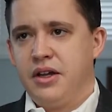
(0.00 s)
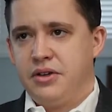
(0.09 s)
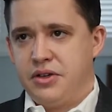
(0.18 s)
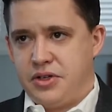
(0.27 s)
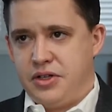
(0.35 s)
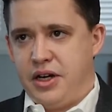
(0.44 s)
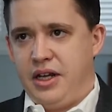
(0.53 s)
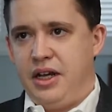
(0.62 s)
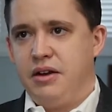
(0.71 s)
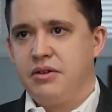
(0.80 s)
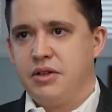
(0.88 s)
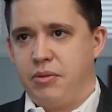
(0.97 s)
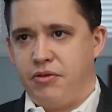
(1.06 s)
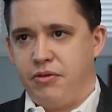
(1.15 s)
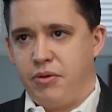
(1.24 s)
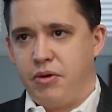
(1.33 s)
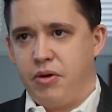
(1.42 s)
to study, to
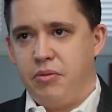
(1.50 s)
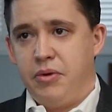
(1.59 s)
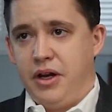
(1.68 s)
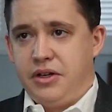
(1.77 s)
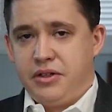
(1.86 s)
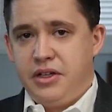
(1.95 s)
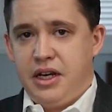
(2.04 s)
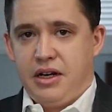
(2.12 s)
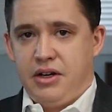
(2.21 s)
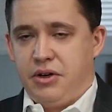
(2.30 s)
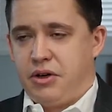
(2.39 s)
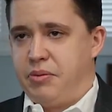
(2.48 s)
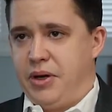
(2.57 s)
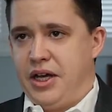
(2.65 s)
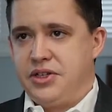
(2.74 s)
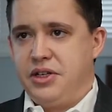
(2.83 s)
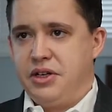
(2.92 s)
perform, and to lead, and your
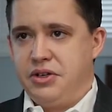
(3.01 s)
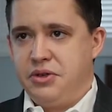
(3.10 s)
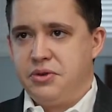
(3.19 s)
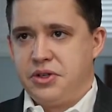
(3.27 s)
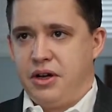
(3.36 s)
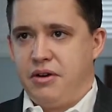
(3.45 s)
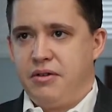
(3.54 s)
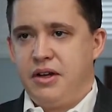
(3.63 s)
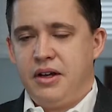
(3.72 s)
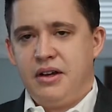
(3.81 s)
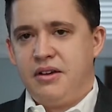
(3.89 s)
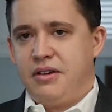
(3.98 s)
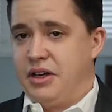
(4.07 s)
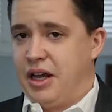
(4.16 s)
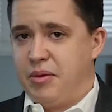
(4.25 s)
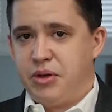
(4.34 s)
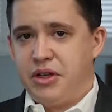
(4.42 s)
capacity to do so. You
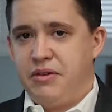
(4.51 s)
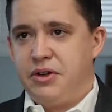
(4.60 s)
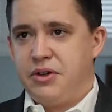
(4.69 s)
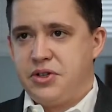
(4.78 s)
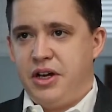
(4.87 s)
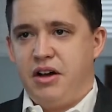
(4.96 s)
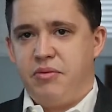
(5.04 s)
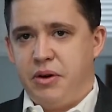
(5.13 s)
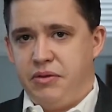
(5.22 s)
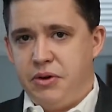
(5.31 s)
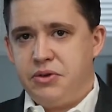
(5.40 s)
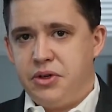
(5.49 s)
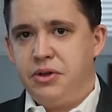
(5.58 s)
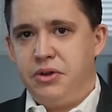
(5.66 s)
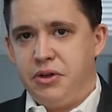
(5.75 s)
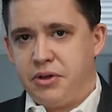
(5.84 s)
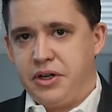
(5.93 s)
got to believe in yourself, but if you
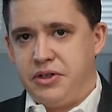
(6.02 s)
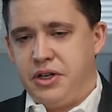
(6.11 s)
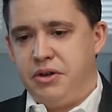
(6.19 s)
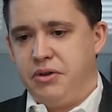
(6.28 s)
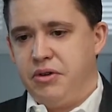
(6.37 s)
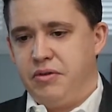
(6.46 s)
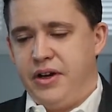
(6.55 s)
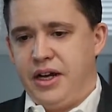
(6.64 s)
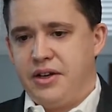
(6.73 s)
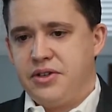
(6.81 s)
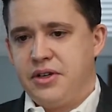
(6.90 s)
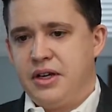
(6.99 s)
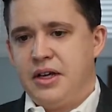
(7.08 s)
do, you'll continue to advance.